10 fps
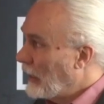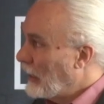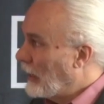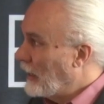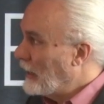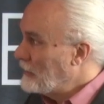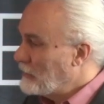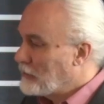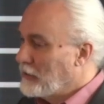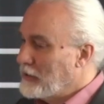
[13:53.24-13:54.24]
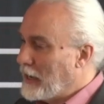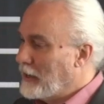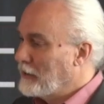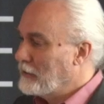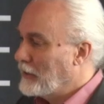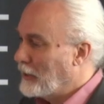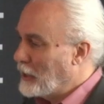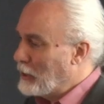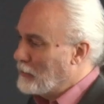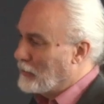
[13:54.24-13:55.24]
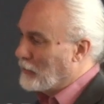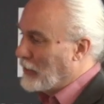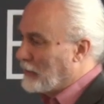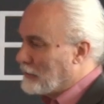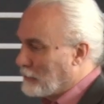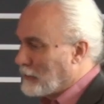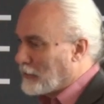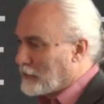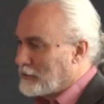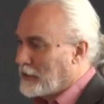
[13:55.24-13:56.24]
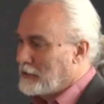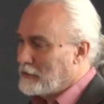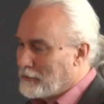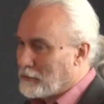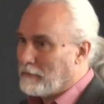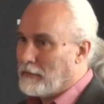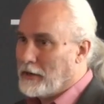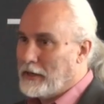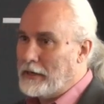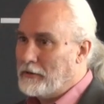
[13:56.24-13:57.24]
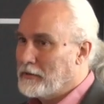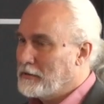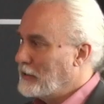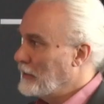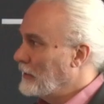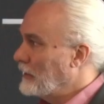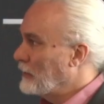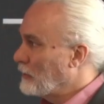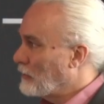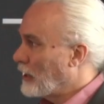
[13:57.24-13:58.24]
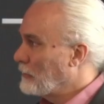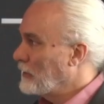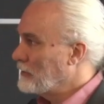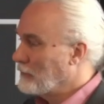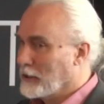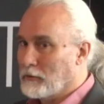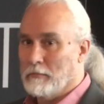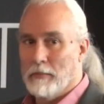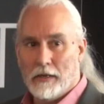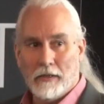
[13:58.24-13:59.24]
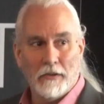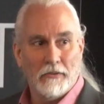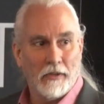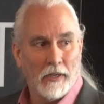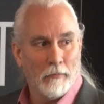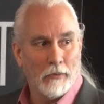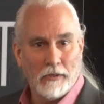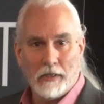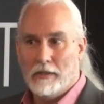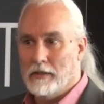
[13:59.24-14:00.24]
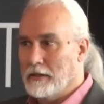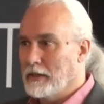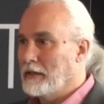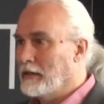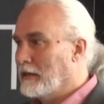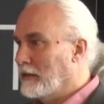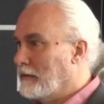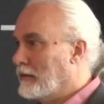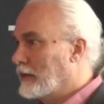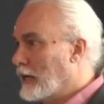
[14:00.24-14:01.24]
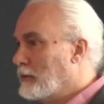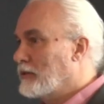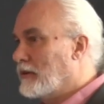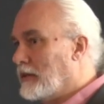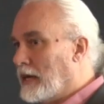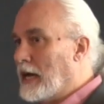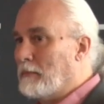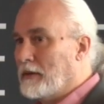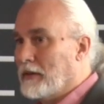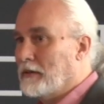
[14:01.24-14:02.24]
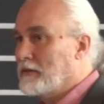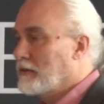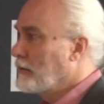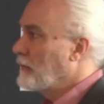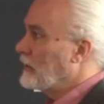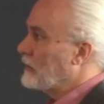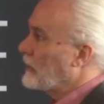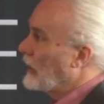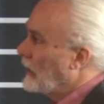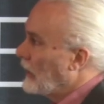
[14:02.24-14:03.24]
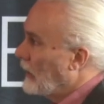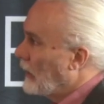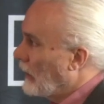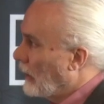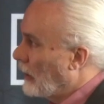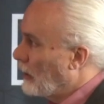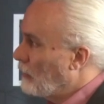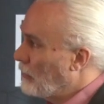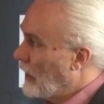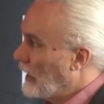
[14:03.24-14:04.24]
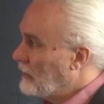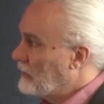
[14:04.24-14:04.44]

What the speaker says: as it turned out, some of our scientists were very interested in the properties of liquid metals, and particularly the chemistry that happened on their surface, and